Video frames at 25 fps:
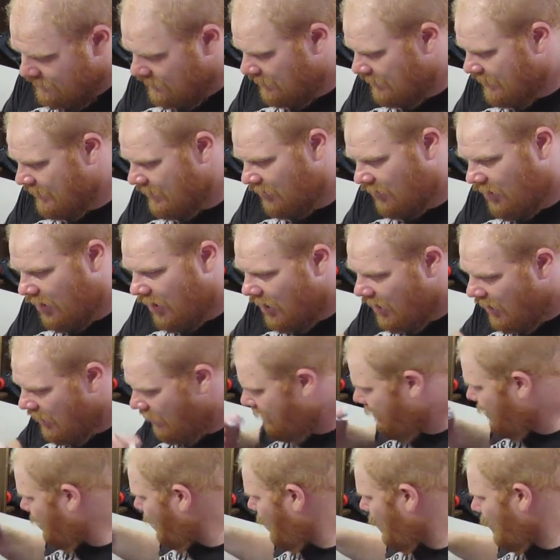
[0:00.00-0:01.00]
a little
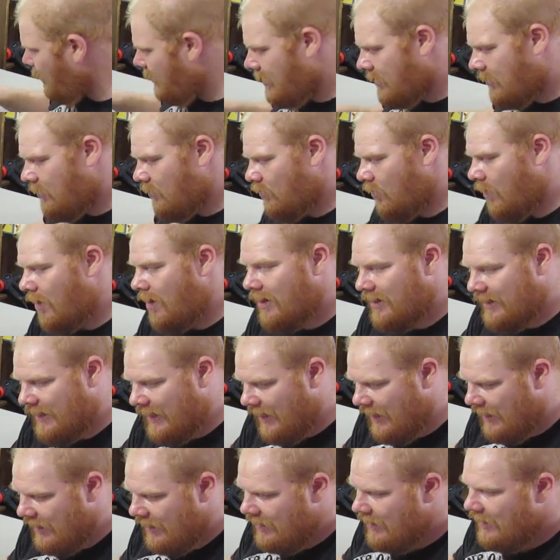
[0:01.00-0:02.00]
off or a little
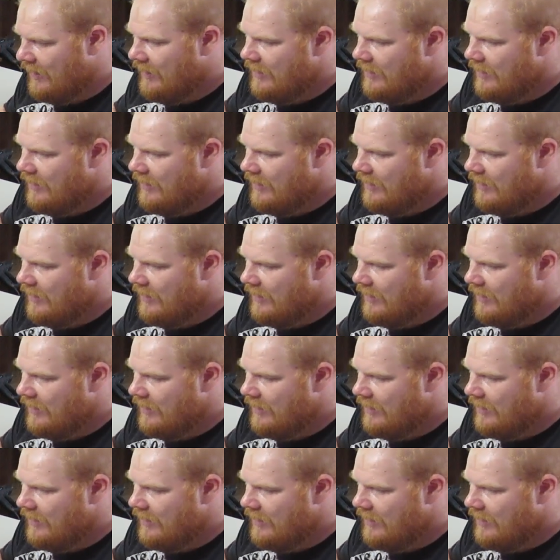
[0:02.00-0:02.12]
wonky,